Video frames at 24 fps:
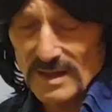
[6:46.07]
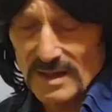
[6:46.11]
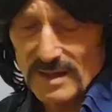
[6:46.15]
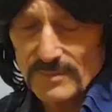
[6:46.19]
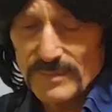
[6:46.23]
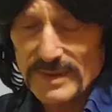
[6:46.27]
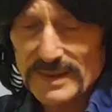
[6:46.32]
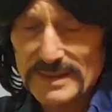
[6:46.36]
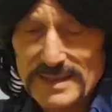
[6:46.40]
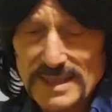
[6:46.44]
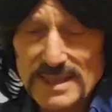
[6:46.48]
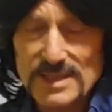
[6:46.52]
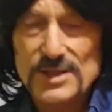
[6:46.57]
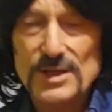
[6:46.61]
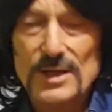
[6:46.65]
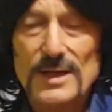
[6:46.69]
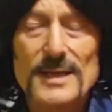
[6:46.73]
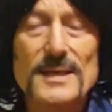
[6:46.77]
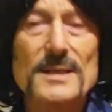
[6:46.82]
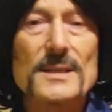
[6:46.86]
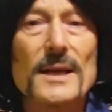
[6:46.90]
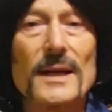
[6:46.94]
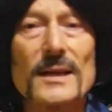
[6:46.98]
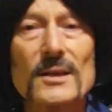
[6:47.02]
my teacher,
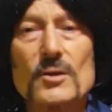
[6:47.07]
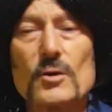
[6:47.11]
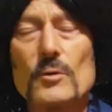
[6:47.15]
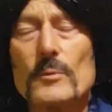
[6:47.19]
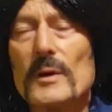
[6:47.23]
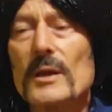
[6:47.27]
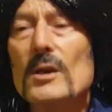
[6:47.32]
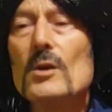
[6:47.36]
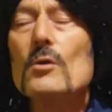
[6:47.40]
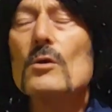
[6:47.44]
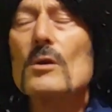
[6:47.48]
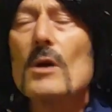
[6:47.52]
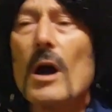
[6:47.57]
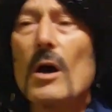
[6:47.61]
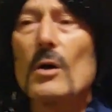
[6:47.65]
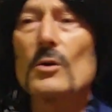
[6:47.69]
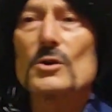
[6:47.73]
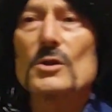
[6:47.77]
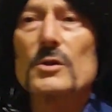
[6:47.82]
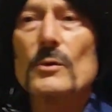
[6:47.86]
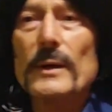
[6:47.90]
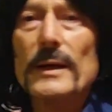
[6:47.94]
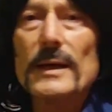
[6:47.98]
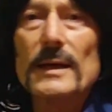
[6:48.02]
he said to me, you go
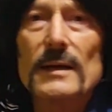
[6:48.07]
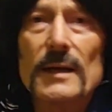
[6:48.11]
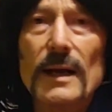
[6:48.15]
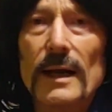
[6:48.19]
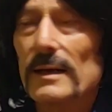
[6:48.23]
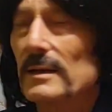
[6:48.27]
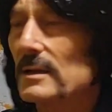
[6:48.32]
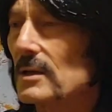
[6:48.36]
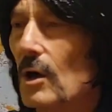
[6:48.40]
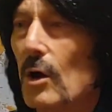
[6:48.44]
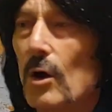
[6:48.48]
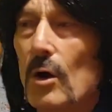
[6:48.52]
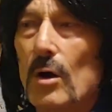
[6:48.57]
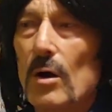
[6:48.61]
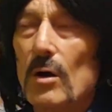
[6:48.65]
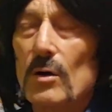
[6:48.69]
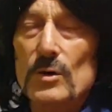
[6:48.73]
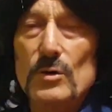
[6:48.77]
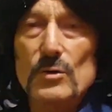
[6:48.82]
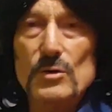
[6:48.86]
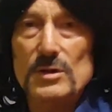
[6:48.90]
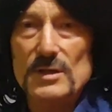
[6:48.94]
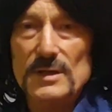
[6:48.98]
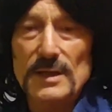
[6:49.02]
to England, oh,
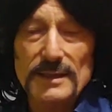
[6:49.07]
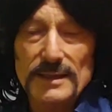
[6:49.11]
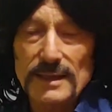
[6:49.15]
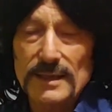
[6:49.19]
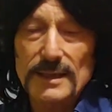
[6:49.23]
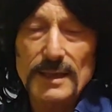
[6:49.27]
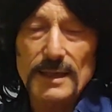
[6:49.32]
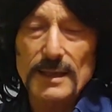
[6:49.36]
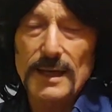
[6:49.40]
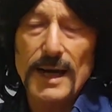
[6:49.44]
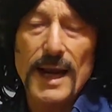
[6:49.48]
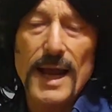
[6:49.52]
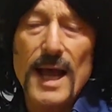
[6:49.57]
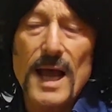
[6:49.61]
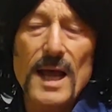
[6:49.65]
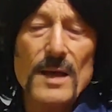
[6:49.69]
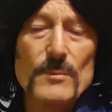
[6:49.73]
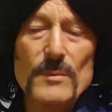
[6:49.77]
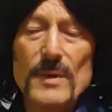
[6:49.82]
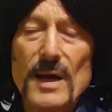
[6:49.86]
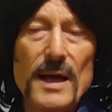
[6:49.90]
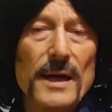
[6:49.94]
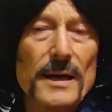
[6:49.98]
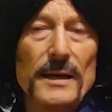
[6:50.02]
you study the
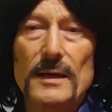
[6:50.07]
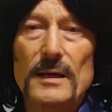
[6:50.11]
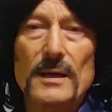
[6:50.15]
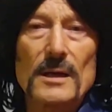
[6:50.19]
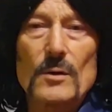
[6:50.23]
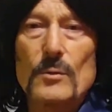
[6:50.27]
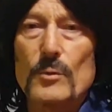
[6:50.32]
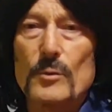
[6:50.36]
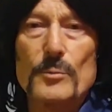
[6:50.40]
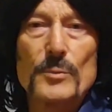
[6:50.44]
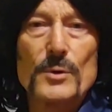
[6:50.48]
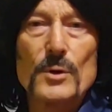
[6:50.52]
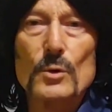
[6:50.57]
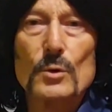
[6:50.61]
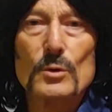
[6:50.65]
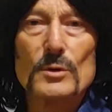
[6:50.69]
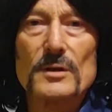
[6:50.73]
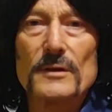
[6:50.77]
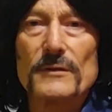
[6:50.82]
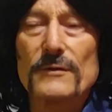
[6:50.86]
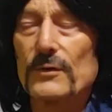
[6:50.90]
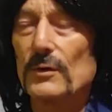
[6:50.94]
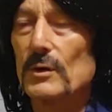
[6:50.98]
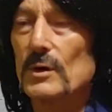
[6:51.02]
grammar, you're
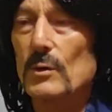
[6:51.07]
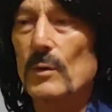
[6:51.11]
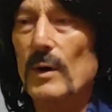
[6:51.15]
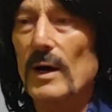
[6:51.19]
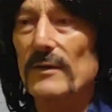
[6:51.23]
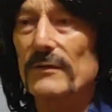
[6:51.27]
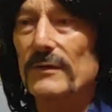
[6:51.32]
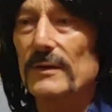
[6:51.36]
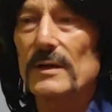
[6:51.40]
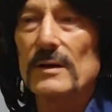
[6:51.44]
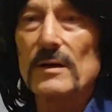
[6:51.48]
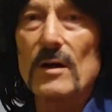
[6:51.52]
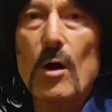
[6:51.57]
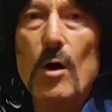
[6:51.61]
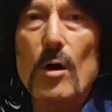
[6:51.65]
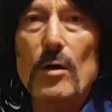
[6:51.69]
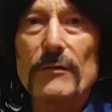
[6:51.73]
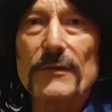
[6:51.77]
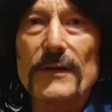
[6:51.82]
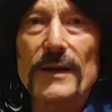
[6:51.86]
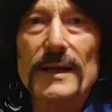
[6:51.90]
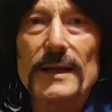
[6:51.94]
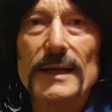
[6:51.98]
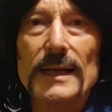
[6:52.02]
beautiful, you have a
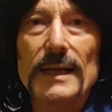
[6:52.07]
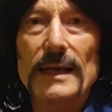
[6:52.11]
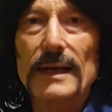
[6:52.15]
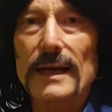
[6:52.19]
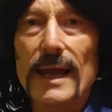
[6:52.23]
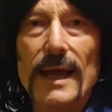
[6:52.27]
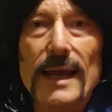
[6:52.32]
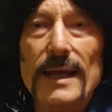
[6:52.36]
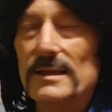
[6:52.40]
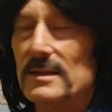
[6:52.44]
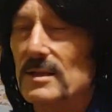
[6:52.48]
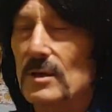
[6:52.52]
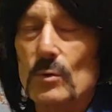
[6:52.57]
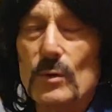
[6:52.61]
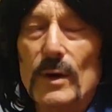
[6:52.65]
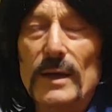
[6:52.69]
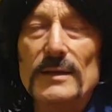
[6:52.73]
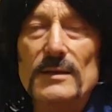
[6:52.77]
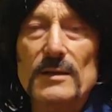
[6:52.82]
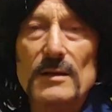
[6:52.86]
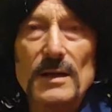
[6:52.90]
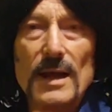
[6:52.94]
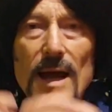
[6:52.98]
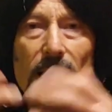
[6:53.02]
9 in English, you
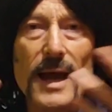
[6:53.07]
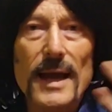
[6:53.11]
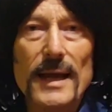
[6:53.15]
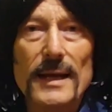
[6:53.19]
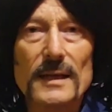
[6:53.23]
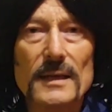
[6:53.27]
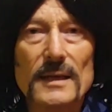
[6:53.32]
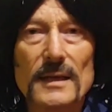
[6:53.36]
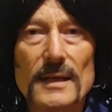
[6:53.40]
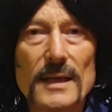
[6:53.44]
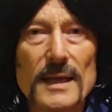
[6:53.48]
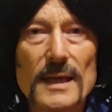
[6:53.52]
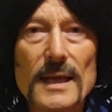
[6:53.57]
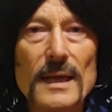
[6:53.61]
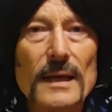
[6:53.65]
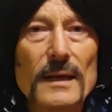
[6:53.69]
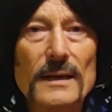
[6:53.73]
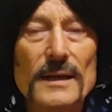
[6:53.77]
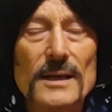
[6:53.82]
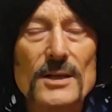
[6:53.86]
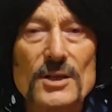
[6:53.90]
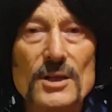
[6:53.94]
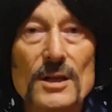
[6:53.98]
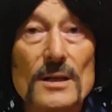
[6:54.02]
get a 9 in
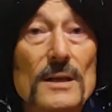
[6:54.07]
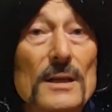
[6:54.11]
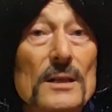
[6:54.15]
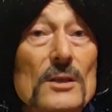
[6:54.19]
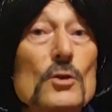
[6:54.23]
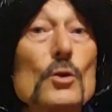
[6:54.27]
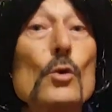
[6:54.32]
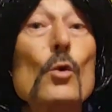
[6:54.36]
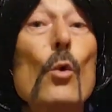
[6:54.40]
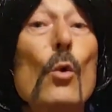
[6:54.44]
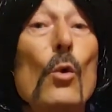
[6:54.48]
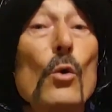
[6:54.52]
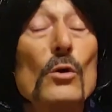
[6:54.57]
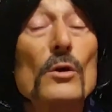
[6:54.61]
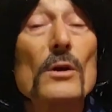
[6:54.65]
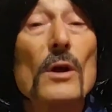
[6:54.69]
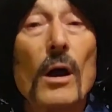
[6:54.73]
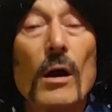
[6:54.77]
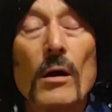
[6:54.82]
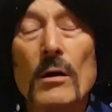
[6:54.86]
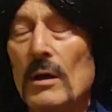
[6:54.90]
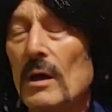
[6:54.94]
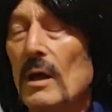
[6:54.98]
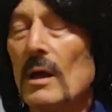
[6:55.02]
English in the school,
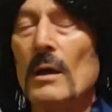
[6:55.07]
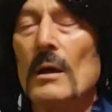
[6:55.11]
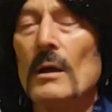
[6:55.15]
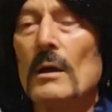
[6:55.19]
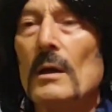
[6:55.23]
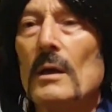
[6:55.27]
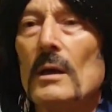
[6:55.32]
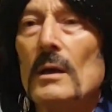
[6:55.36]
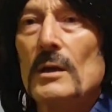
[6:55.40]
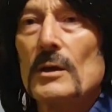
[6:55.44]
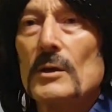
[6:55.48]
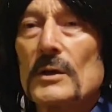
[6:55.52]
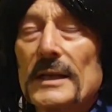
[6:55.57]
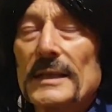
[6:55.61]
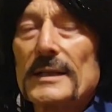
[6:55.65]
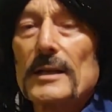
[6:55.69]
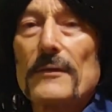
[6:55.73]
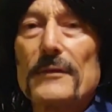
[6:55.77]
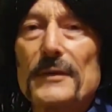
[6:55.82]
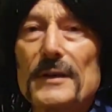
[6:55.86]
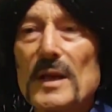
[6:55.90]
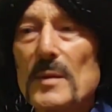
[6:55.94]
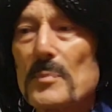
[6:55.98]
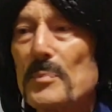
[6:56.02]
no? You get
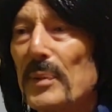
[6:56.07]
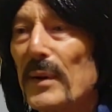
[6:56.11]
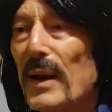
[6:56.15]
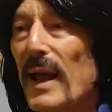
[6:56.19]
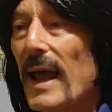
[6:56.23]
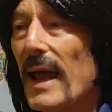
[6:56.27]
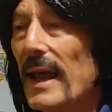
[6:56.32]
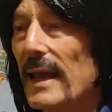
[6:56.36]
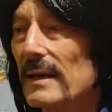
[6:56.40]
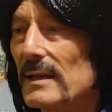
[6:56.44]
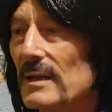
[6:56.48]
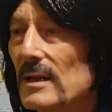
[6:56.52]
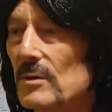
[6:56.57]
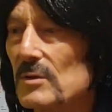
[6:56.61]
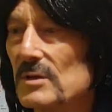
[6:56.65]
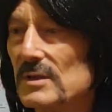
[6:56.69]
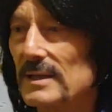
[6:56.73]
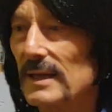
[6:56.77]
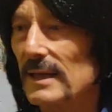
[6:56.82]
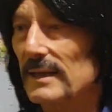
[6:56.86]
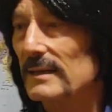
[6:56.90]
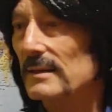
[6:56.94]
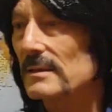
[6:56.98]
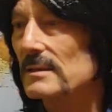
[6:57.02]
off the plane, you
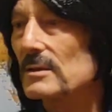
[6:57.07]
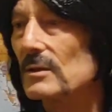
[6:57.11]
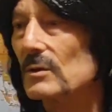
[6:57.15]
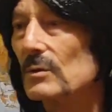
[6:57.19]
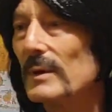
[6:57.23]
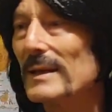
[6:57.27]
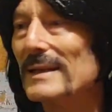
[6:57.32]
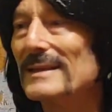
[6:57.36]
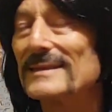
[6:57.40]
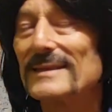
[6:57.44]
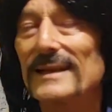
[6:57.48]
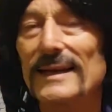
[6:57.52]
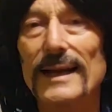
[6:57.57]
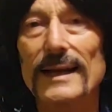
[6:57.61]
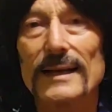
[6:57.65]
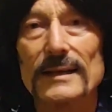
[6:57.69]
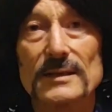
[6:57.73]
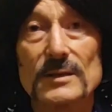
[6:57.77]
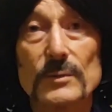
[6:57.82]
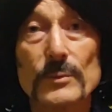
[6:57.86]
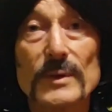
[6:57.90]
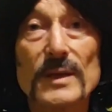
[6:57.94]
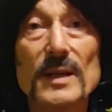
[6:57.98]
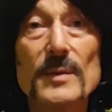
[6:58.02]
start to
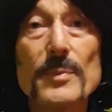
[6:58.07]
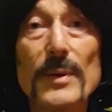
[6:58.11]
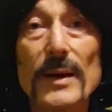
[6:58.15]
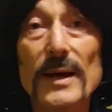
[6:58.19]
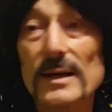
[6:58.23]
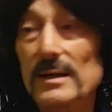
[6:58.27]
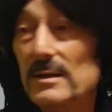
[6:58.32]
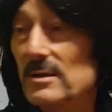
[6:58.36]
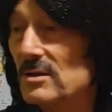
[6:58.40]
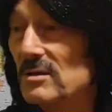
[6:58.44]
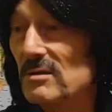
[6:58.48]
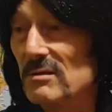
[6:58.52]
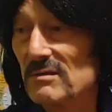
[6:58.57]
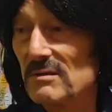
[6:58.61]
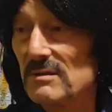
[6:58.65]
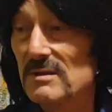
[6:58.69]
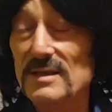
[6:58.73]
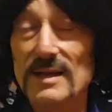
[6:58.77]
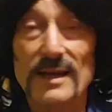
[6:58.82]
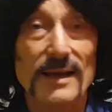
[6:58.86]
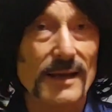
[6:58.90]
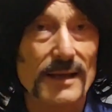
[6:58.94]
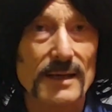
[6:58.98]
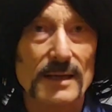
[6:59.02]
interact with the persons,
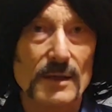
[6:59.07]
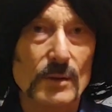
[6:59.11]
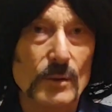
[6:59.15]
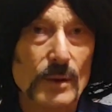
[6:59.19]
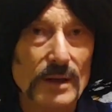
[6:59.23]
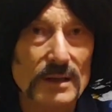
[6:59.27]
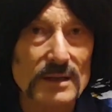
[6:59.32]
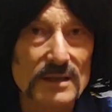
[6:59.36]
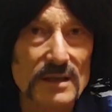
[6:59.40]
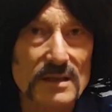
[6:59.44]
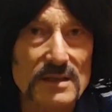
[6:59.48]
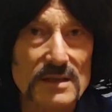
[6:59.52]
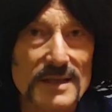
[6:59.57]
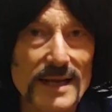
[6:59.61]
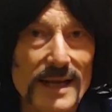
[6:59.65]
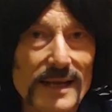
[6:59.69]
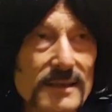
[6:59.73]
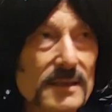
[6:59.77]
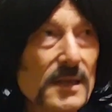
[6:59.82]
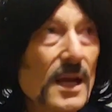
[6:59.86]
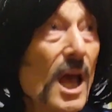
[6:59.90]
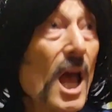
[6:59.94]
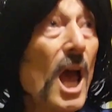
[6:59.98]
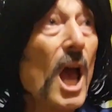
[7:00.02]
and you
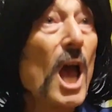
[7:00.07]
understand